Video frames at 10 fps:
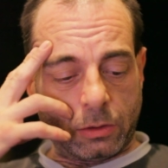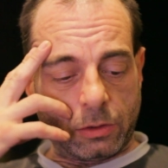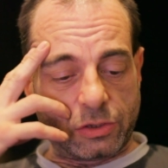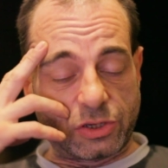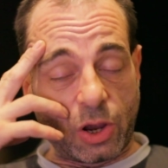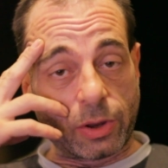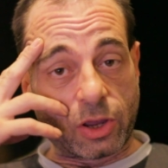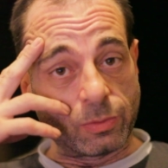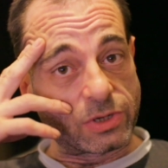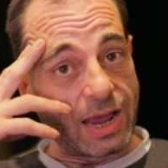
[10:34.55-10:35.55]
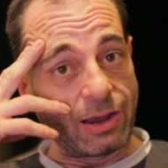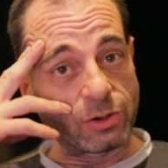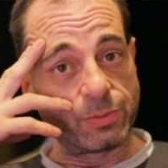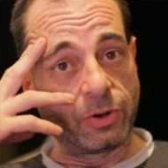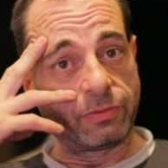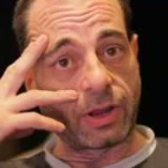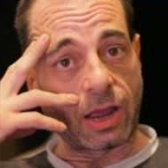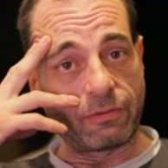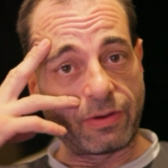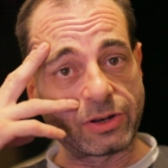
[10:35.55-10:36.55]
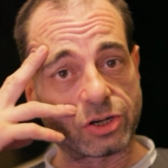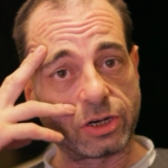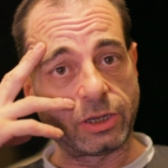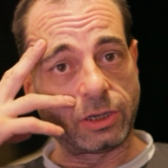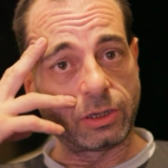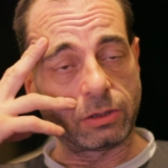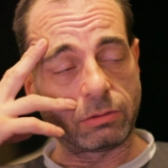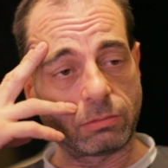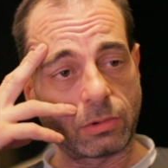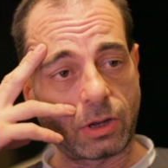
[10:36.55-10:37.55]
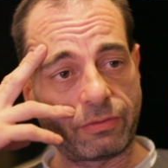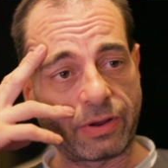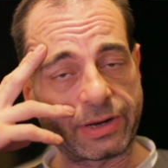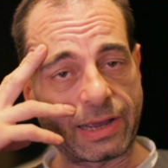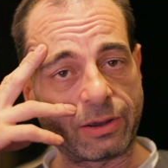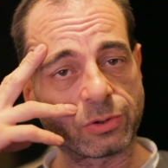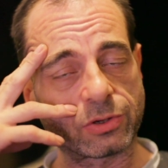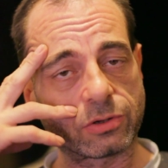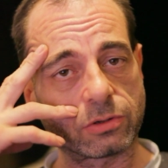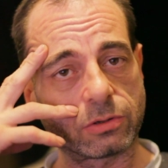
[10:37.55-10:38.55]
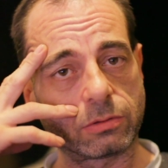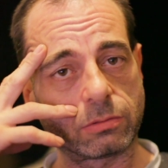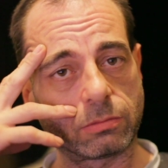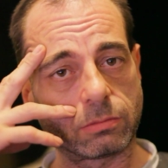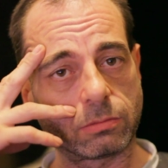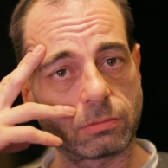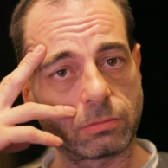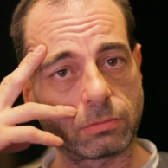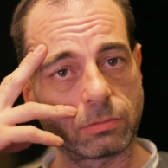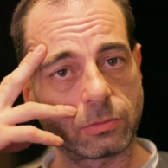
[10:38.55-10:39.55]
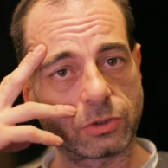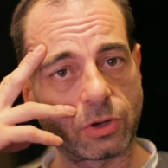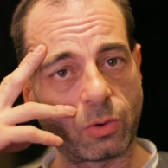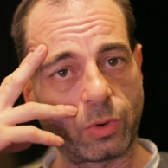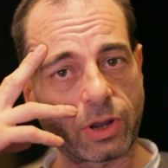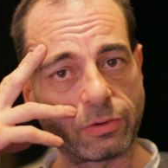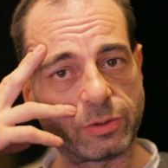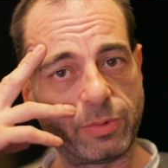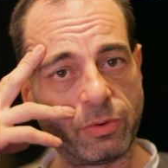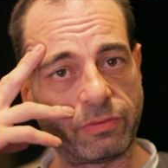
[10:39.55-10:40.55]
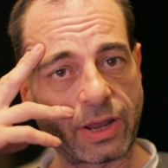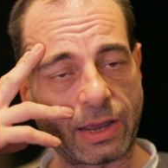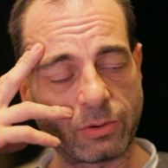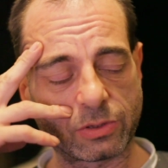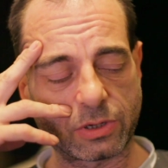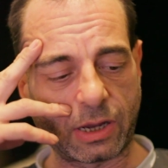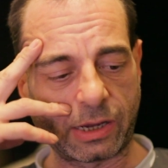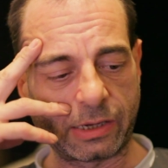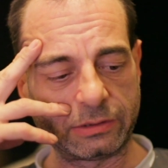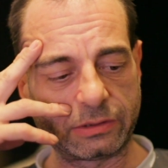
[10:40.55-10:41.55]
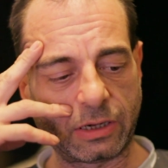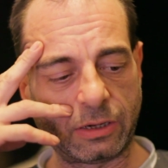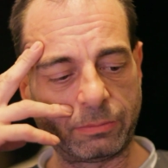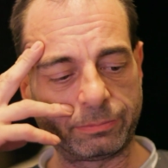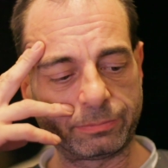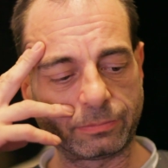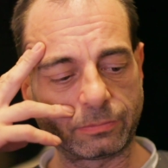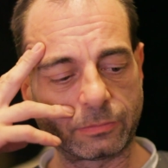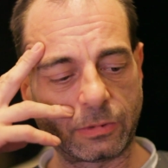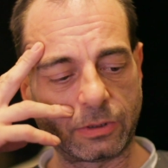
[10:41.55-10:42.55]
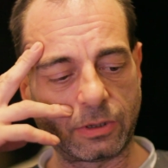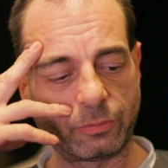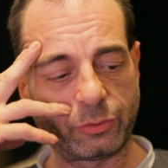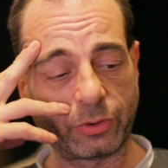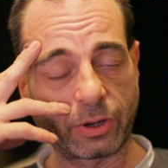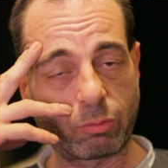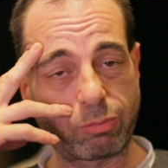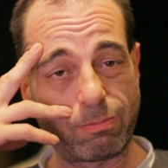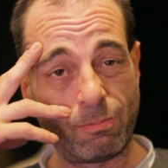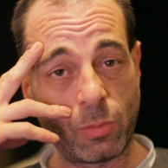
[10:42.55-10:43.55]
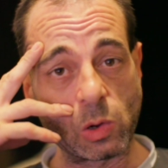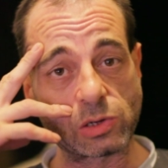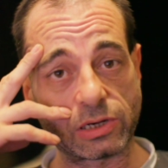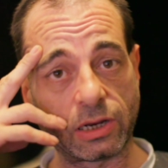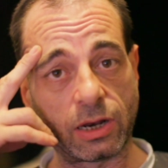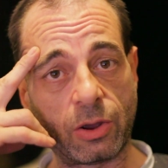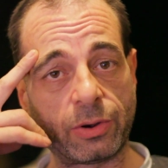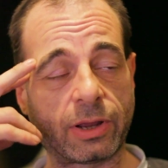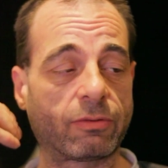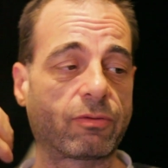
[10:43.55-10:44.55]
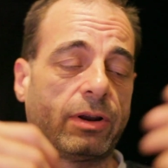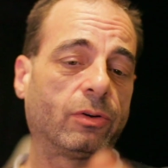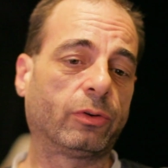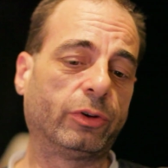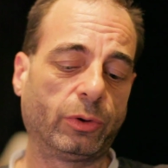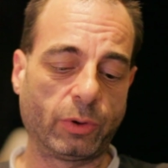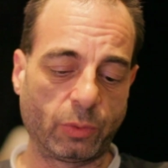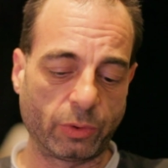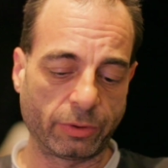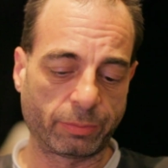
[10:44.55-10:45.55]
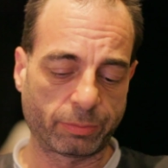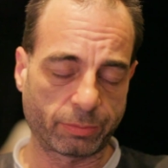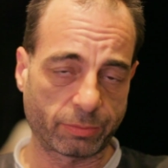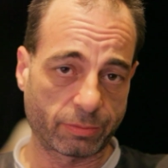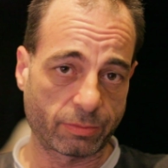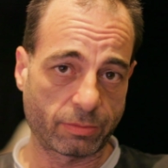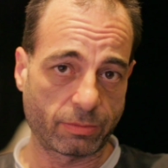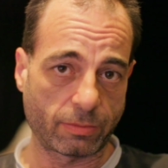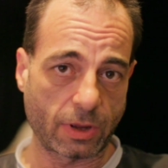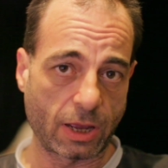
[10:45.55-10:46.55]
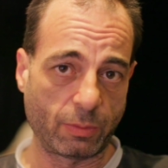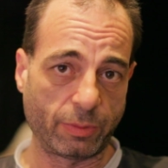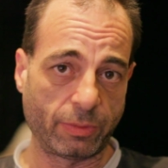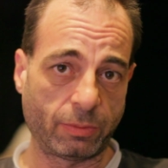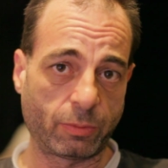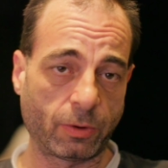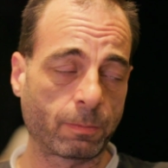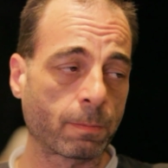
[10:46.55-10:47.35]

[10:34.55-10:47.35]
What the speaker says: So it comes to house moving. I find a house, so we're going to be moving house, and I'm doing it mostly alone. I had a friend or two who were helping me, but